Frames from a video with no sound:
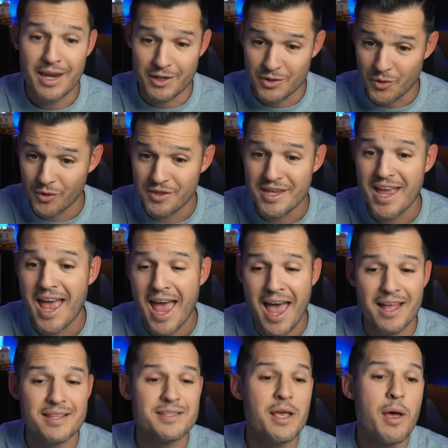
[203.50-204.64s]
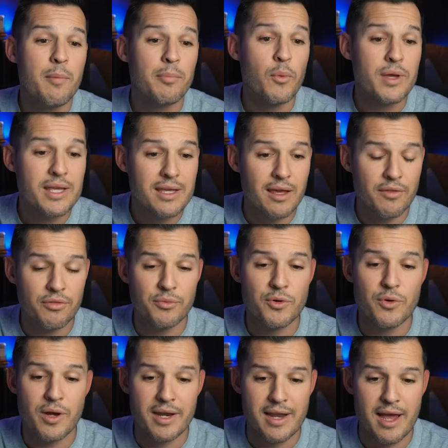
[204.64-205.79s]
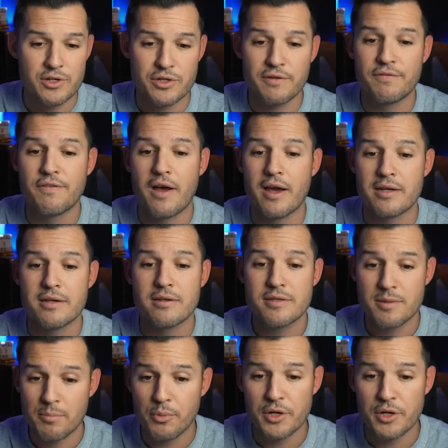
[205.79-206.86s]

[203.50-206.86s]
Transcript: ignore the ads, but we can get through and actually find some